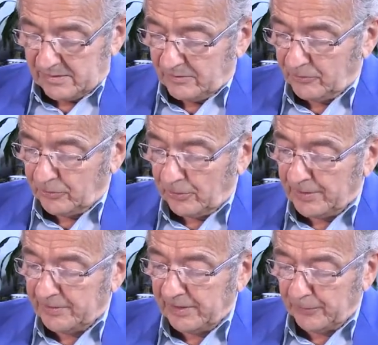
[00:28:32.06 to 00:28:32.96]
the
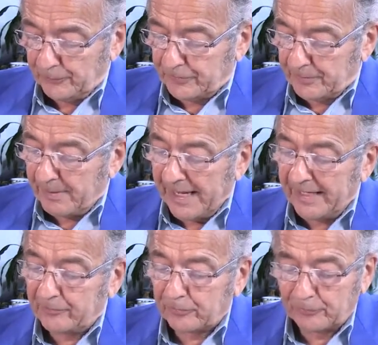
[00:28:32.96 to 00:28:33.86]
dirty deals the
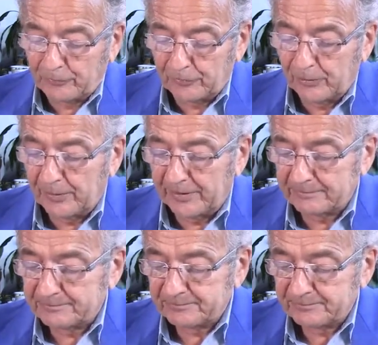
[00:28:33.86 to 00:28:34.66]
banksters are doing